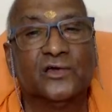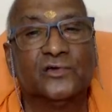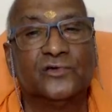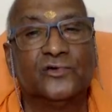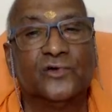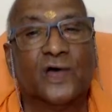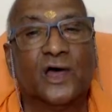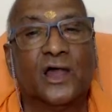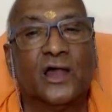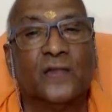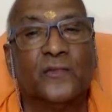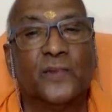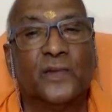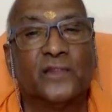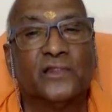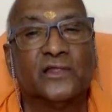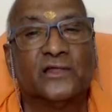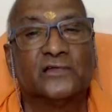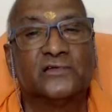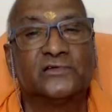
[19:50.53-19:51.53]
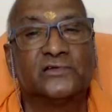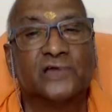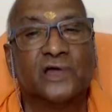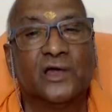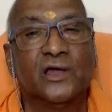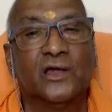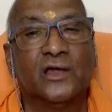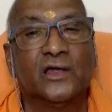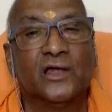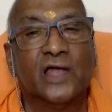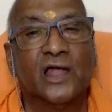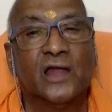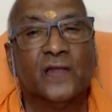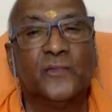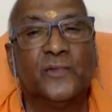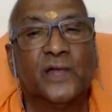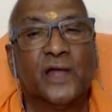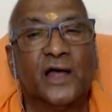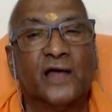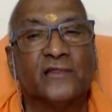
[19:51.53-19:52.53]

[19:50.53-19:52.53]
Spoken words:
You help others. Helping